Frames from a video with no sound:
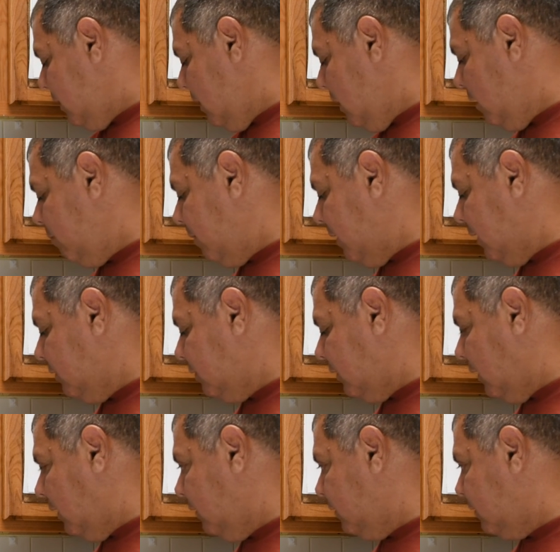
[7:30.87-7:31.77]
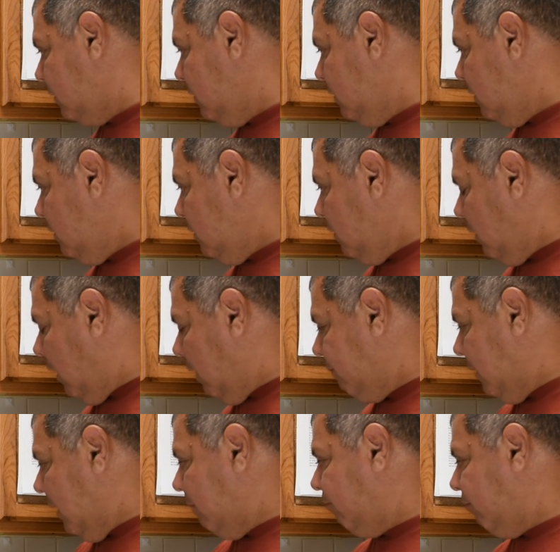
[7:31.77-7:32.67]
I apologize,
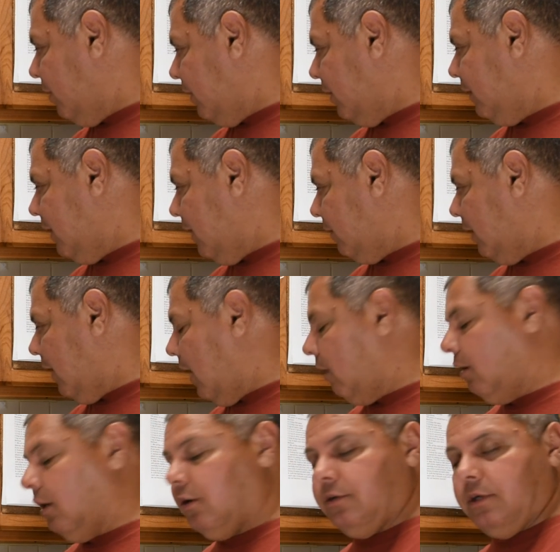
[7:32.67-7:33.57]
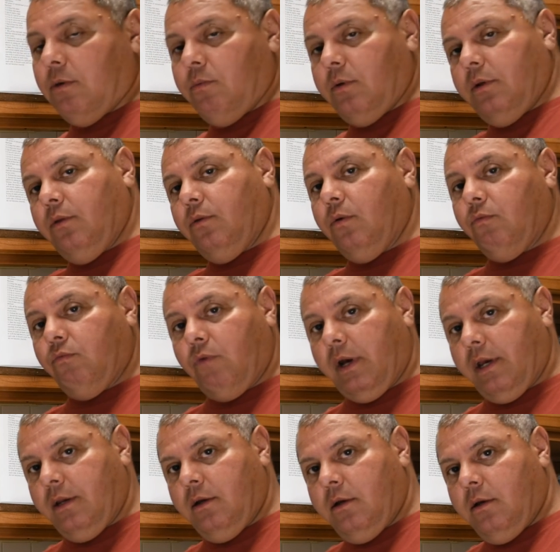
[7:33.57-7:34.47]
I'm not breaking down the outlet because I want to do it
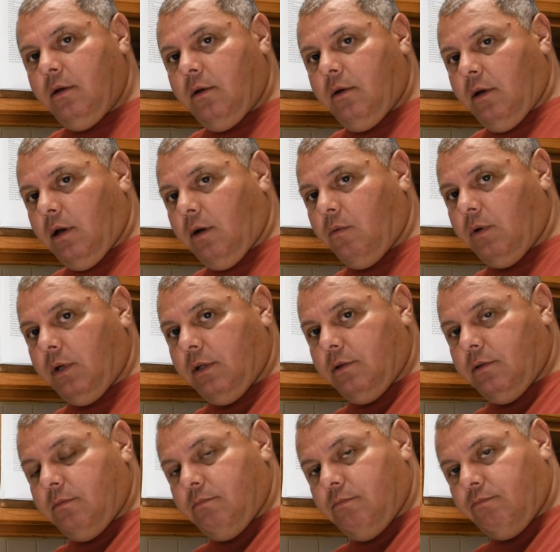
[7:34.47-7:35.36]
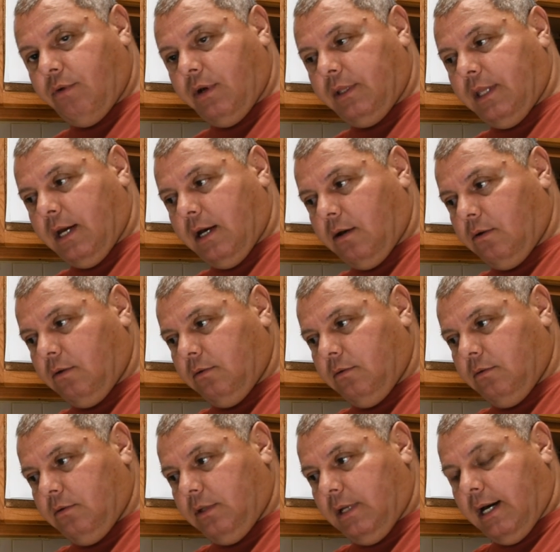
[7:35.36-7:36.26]
right. I want to break down
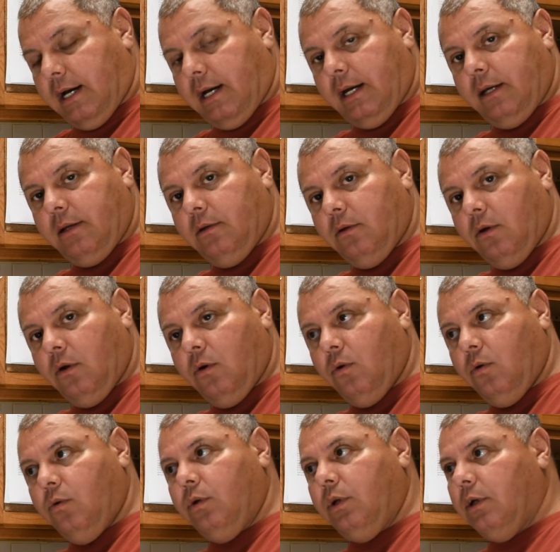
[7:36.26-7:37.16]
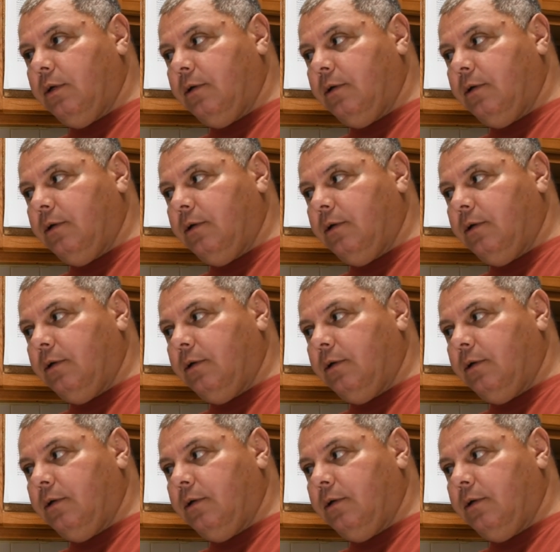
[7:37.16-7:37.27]
line, load,